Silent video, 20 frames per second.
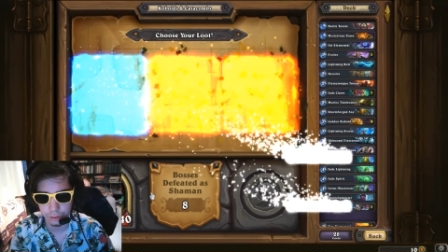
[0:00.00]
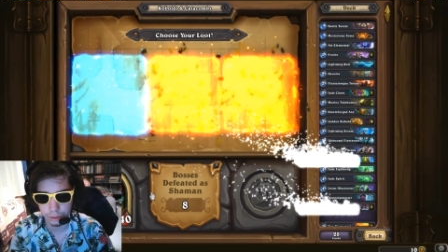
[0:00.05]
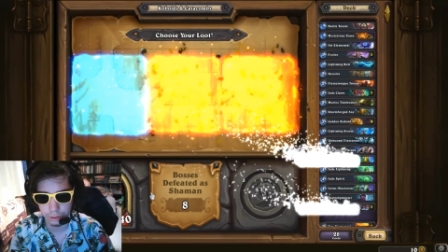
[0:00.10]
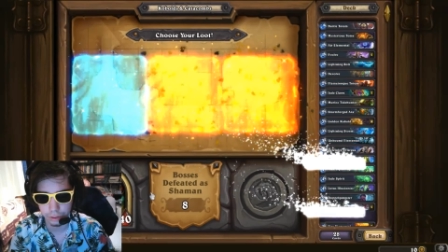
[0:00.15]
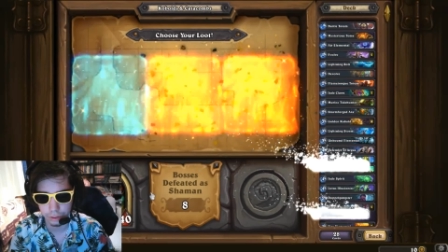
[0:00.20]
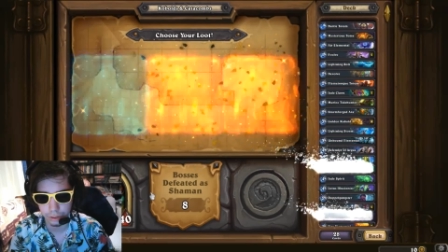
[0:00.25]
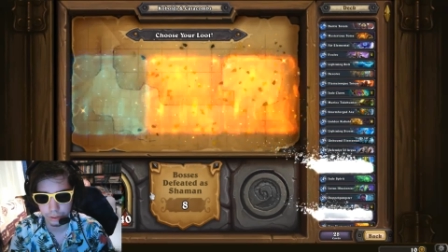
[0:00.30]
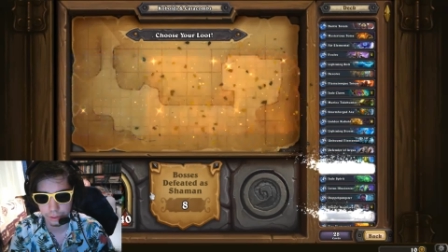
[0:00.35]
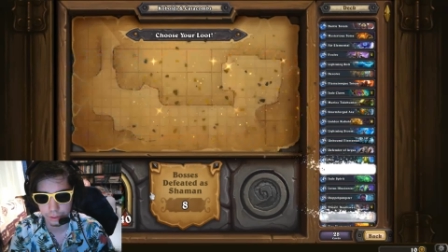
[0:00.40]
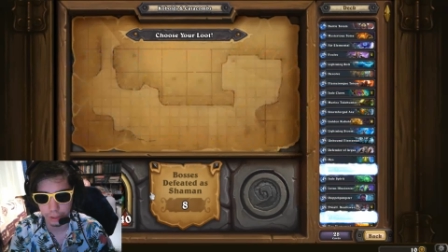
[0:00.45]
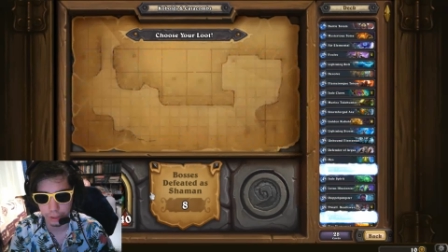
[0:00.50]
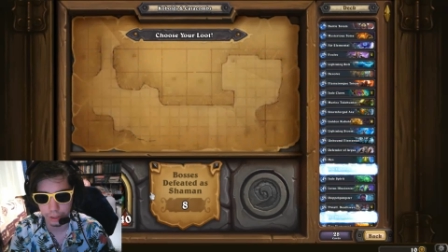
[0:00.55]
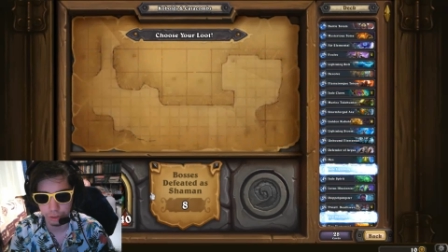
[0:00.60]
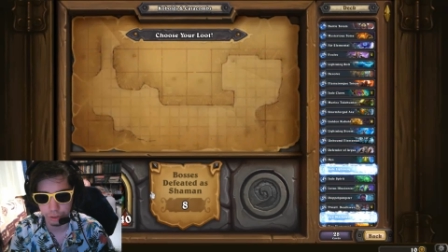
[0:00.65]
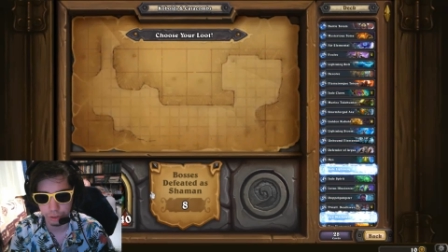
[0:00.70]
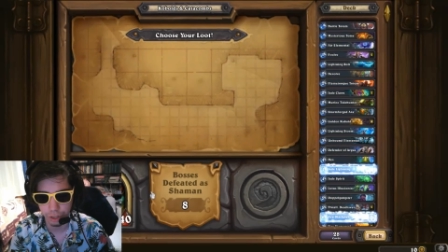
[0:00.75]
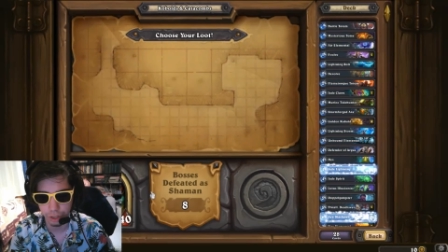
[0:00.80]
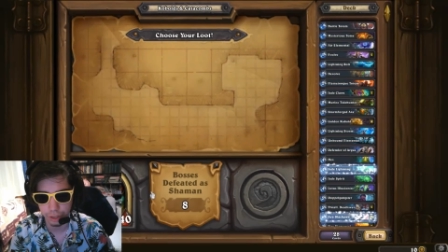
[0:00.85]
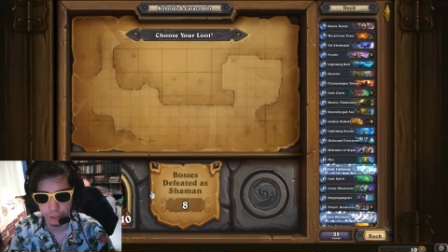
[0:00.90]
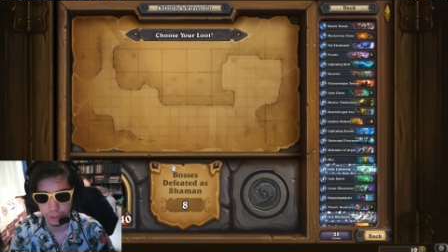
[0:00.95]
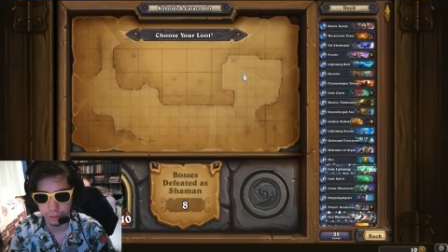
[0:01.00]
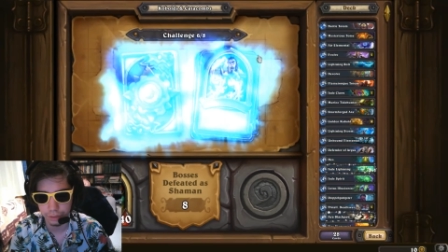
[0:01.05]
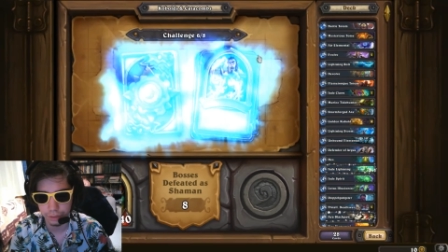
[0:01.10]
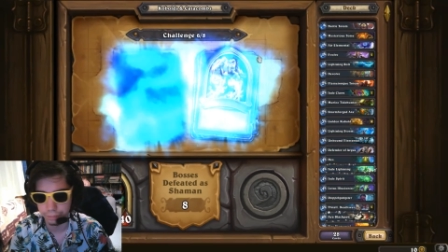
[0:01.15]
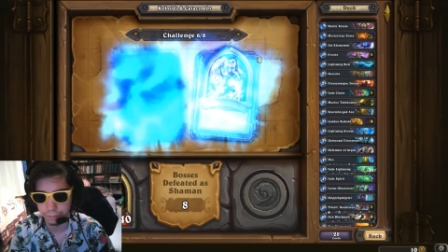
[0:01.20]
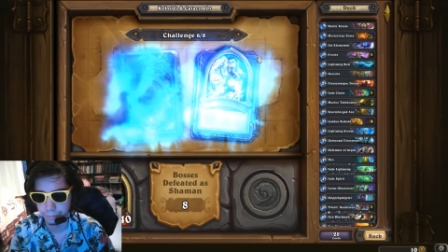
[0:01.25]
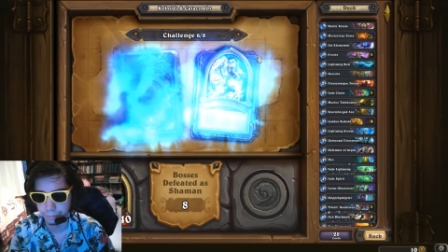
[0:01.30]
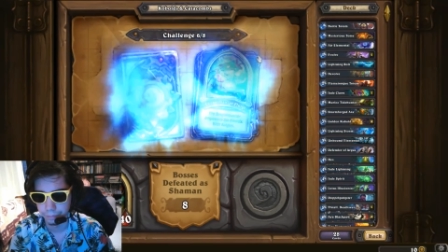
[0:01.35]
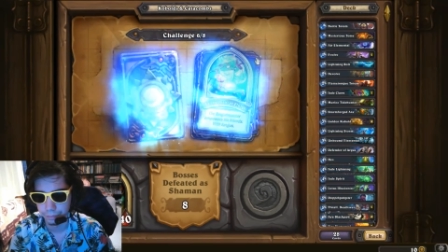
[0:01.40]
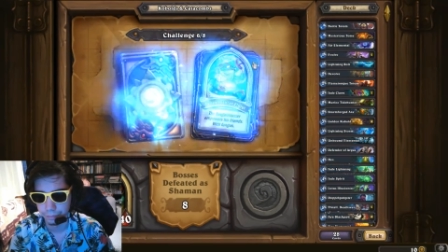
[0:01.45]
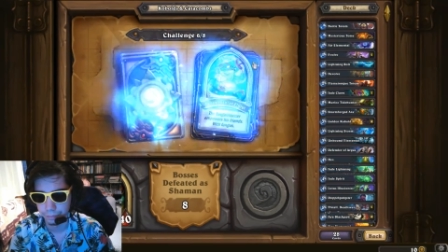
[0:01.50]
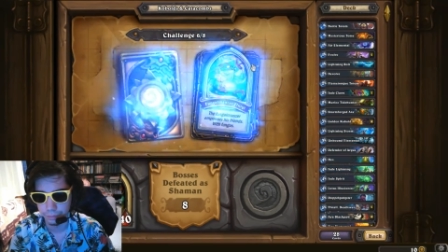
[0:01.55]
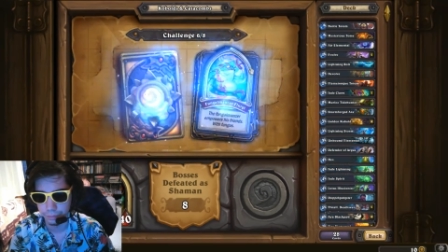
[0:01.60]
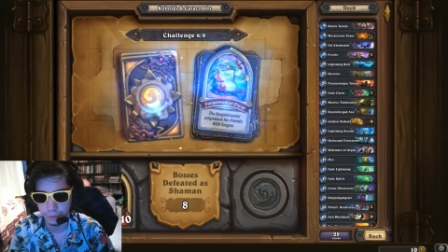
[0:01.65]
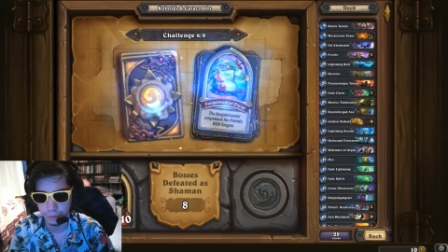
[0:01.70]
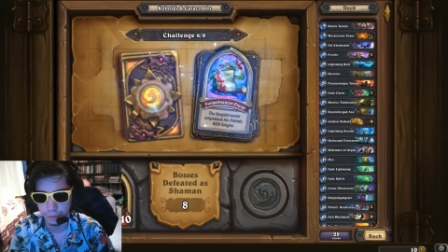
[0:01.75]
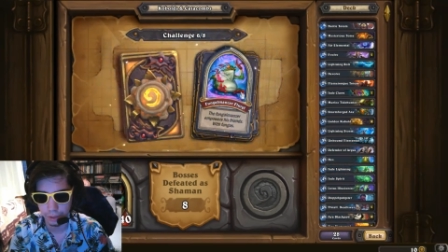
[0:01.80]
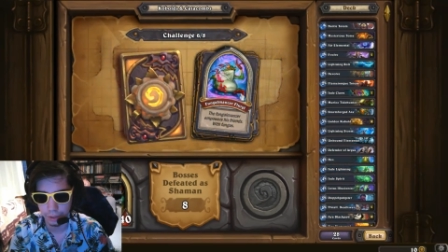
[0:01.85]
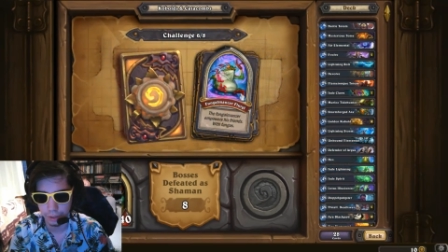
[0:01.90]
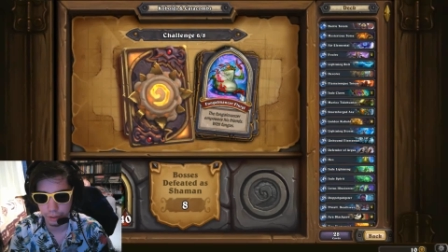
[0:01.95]
let's take Jade.
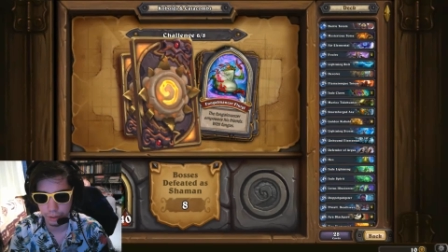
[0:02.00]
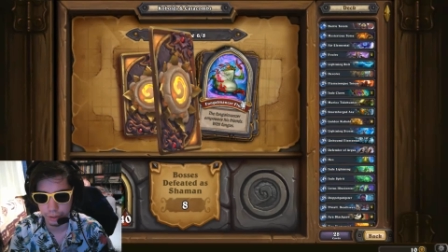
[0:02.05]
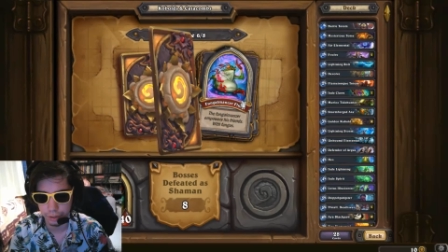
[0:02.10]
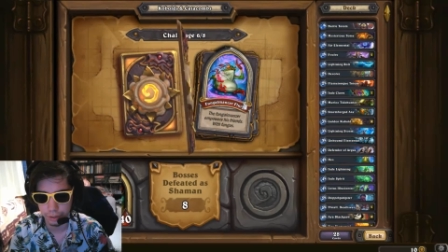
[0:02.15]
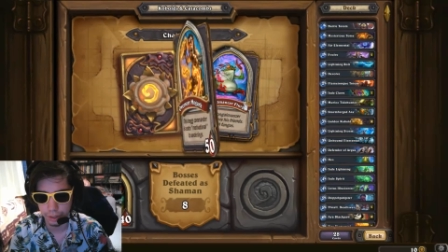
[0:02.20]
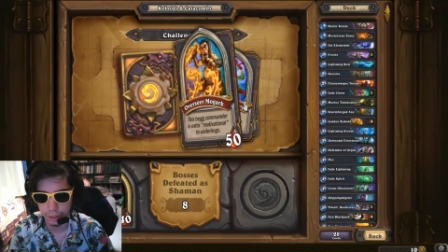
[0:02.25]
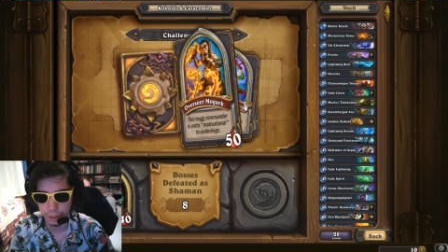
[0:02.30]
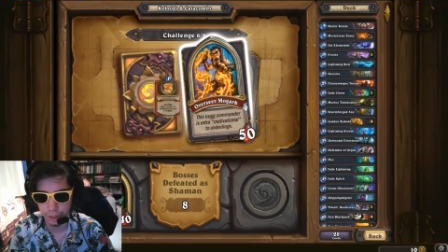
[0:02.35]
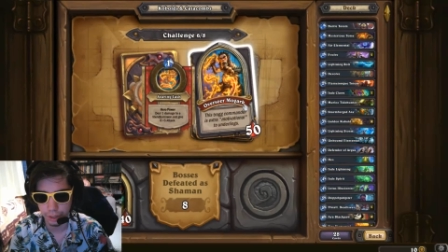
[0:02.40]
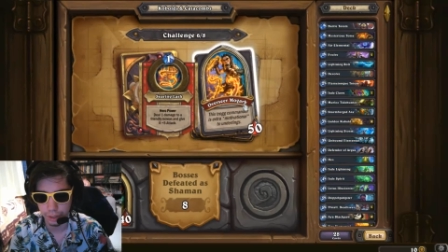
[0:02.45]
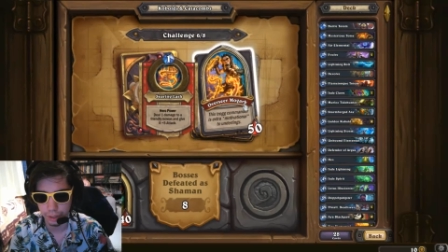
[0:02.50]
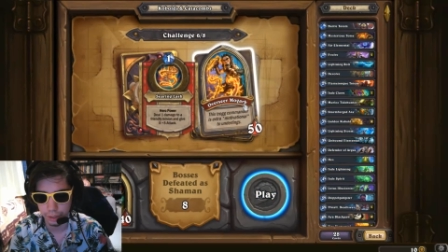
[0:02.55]
Okay.